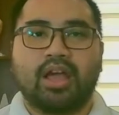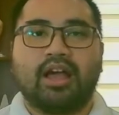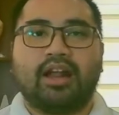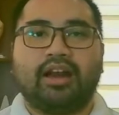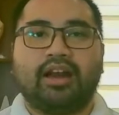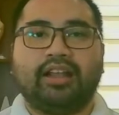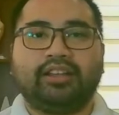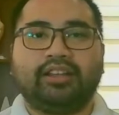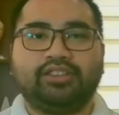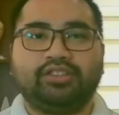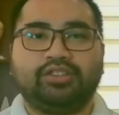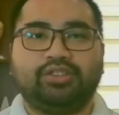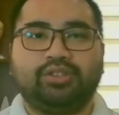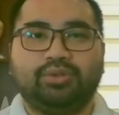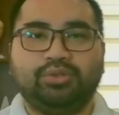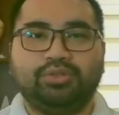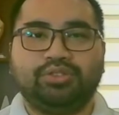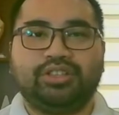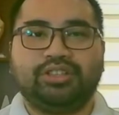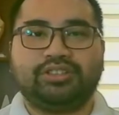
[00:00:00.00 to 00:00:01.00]
Let us
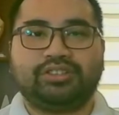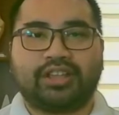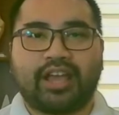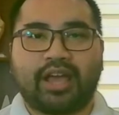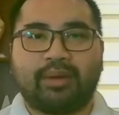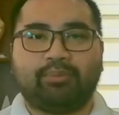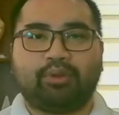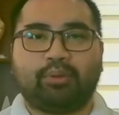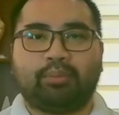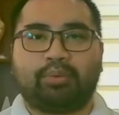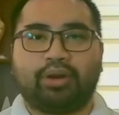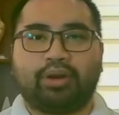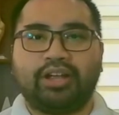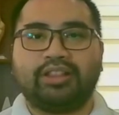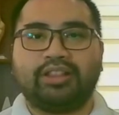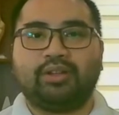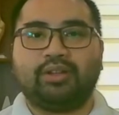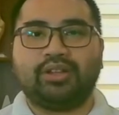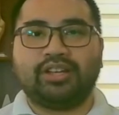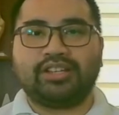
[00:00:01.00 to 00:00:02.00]
use this time to break
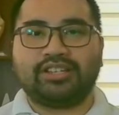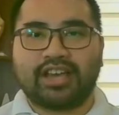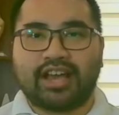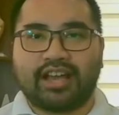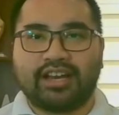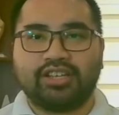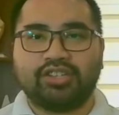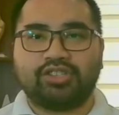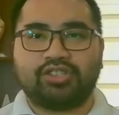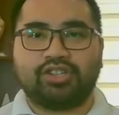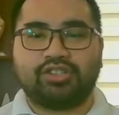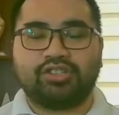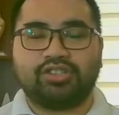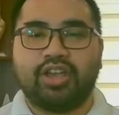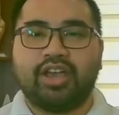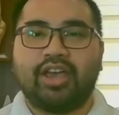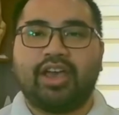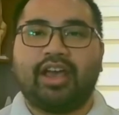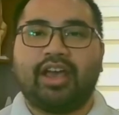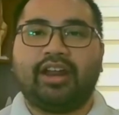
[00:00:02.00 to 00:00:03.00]
down the challenges
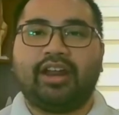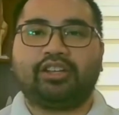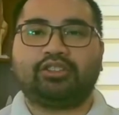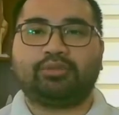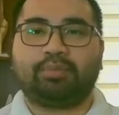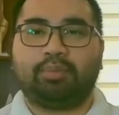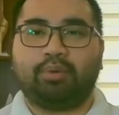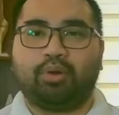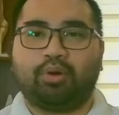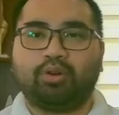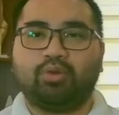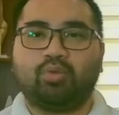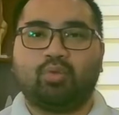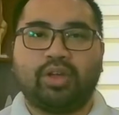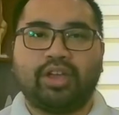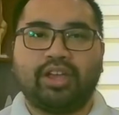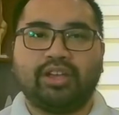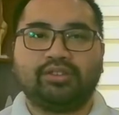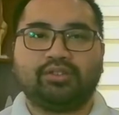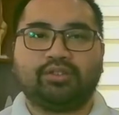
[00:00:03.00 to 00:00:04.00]
and explore
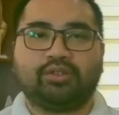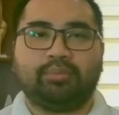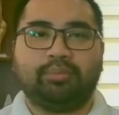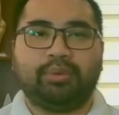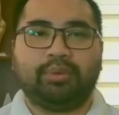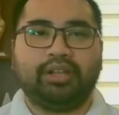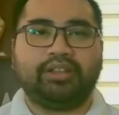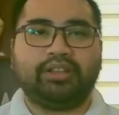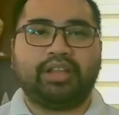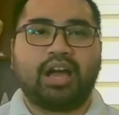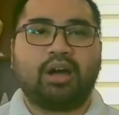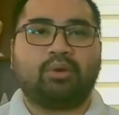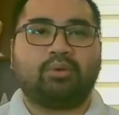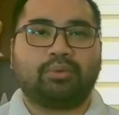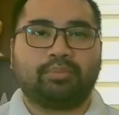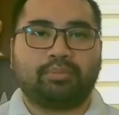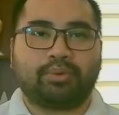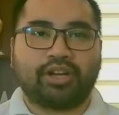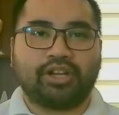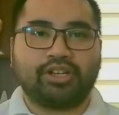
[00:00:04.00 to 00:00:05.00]
ways to build our
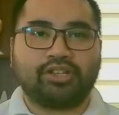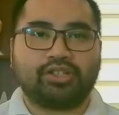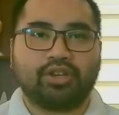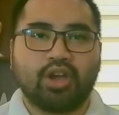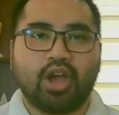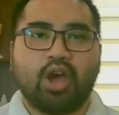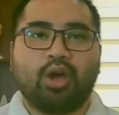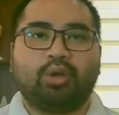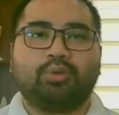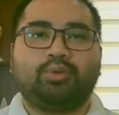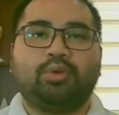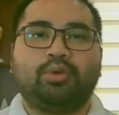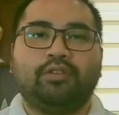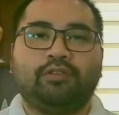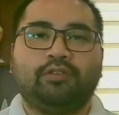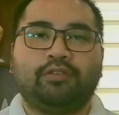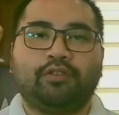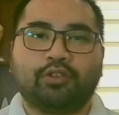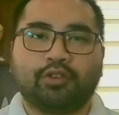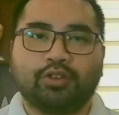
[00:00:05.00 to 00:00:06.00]
bridge to a
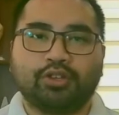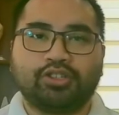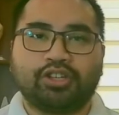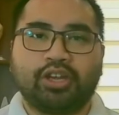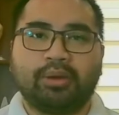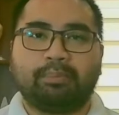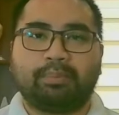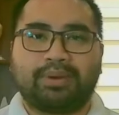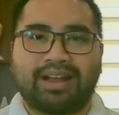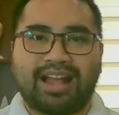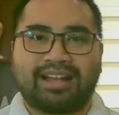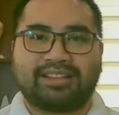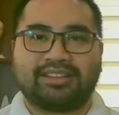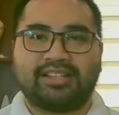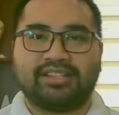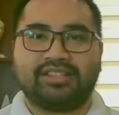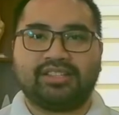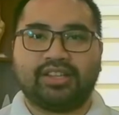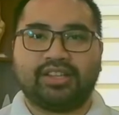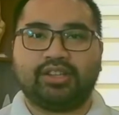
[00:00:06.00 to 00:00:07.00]
flourishing
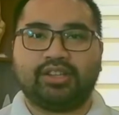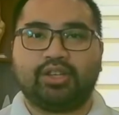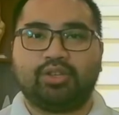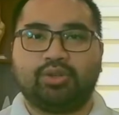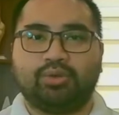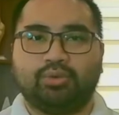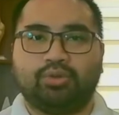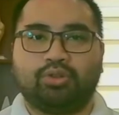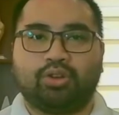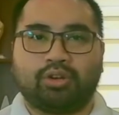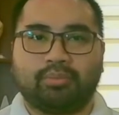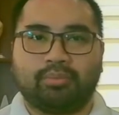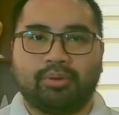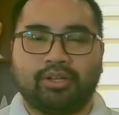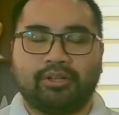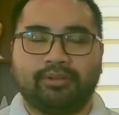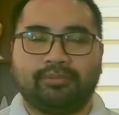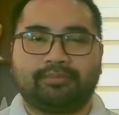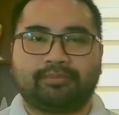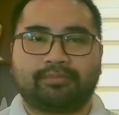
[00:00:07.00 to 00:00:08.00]
practice in the new normal.